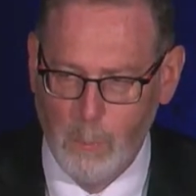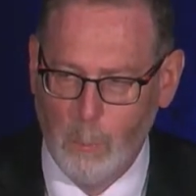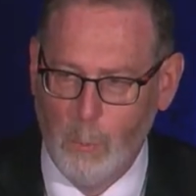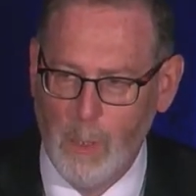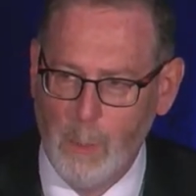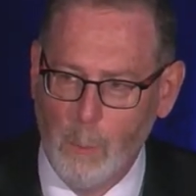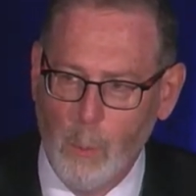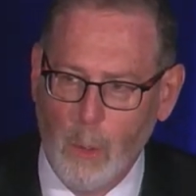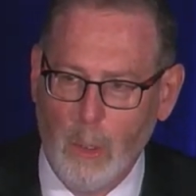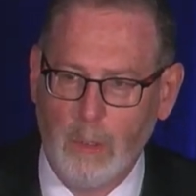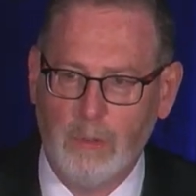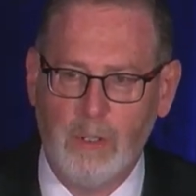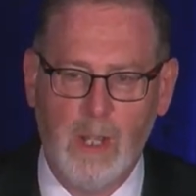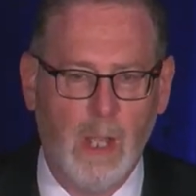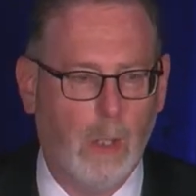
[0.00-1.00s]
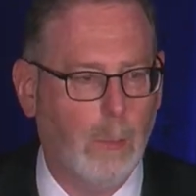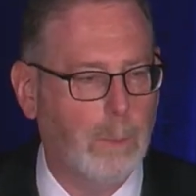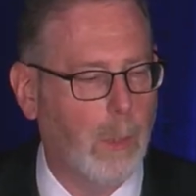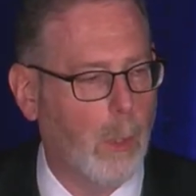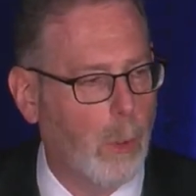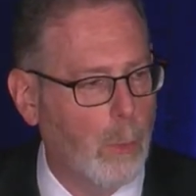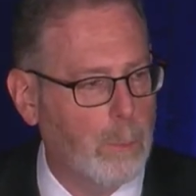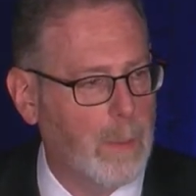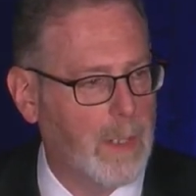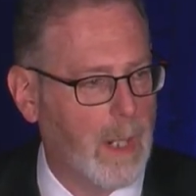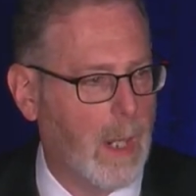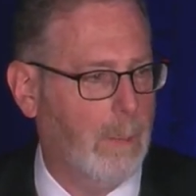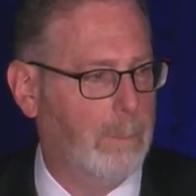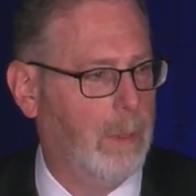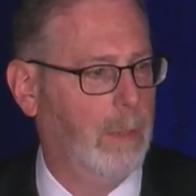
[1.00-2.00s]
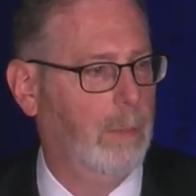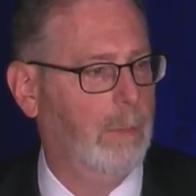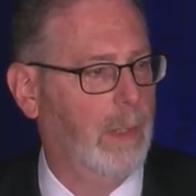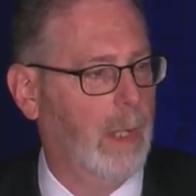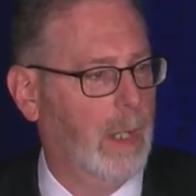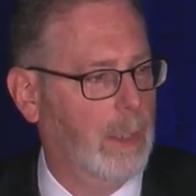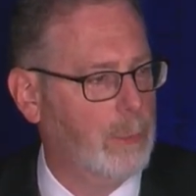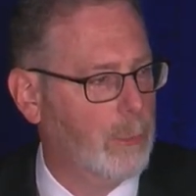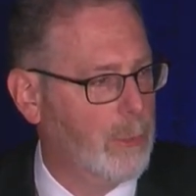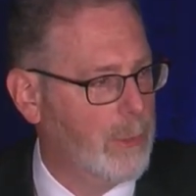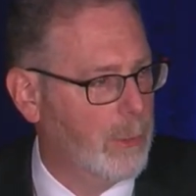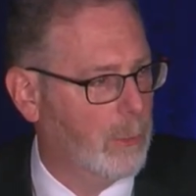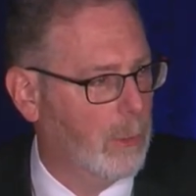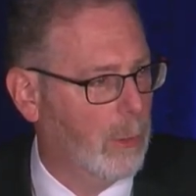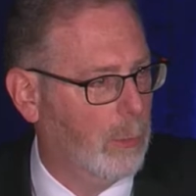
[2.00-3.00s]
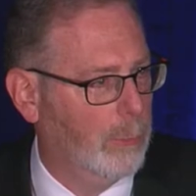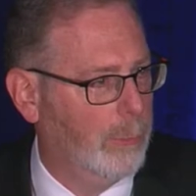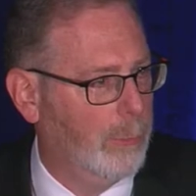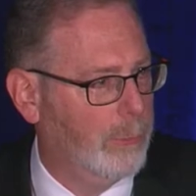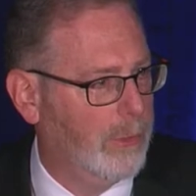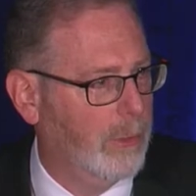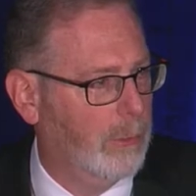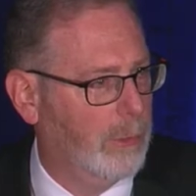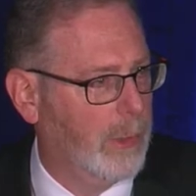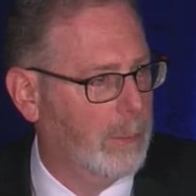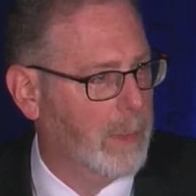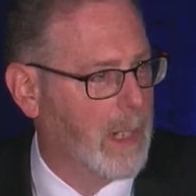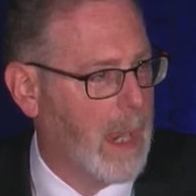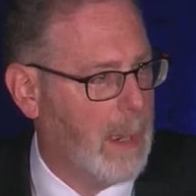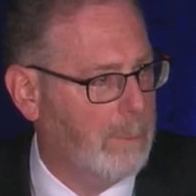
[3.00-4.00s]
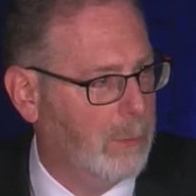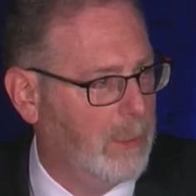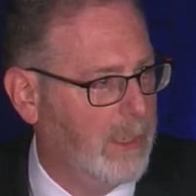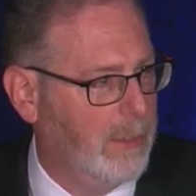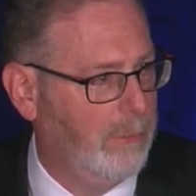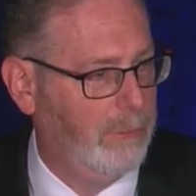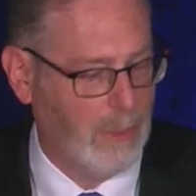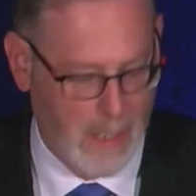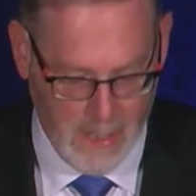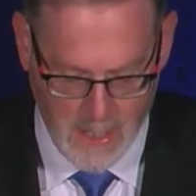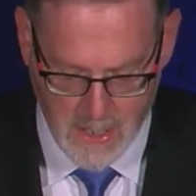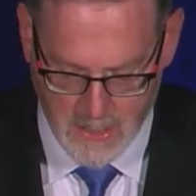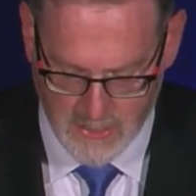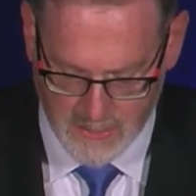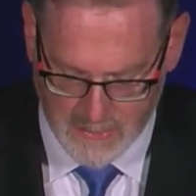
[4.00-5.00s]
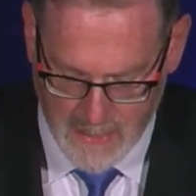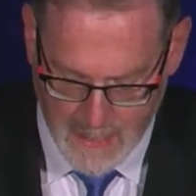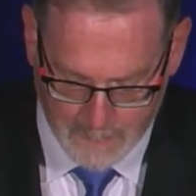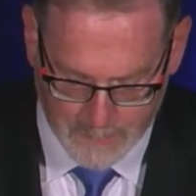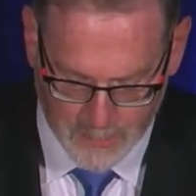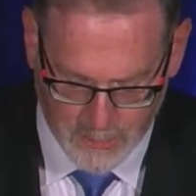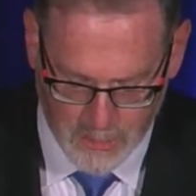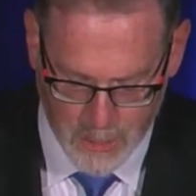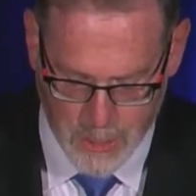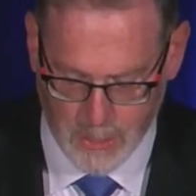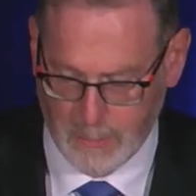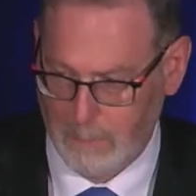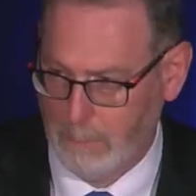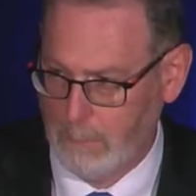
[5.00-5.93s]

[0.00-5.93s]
We work to help open up the 100-year-old utility monopolies to competition.